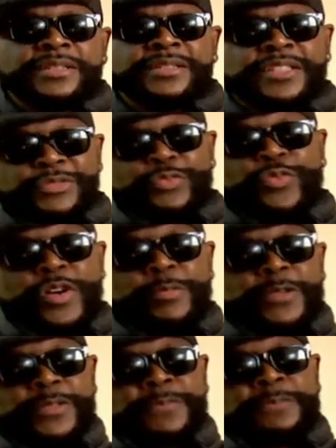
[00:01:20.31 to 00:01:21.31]
This
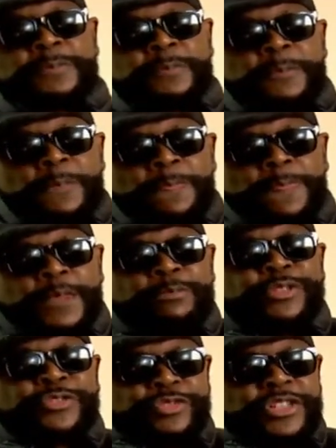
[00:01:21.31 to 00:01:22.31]
woman,
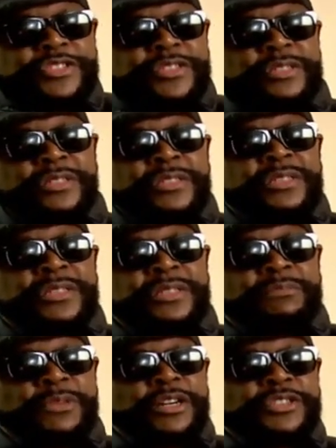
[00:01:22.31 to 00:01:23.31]
Patricia
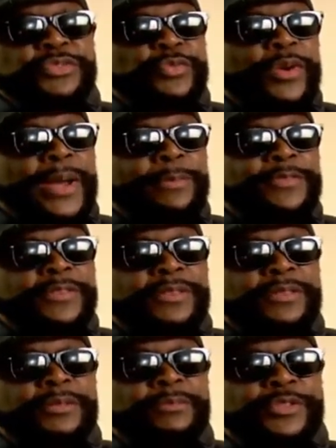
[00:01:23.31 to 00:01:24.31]
Marshall
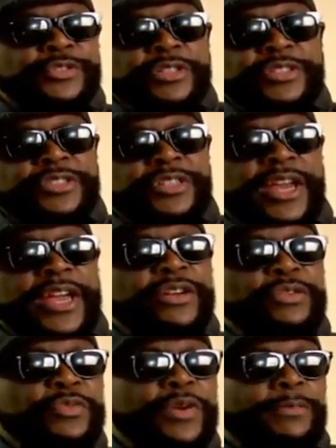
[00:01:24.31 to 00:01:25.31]
Robinson, Patricia
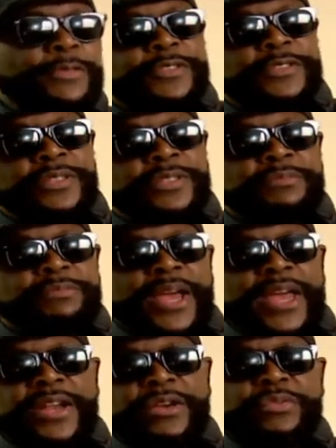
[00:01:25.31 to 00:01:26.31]
Anna Robinson,
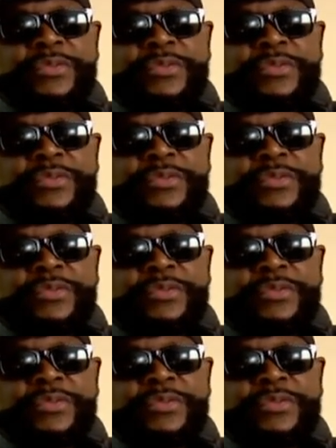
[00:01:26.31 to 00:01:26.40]
Patty.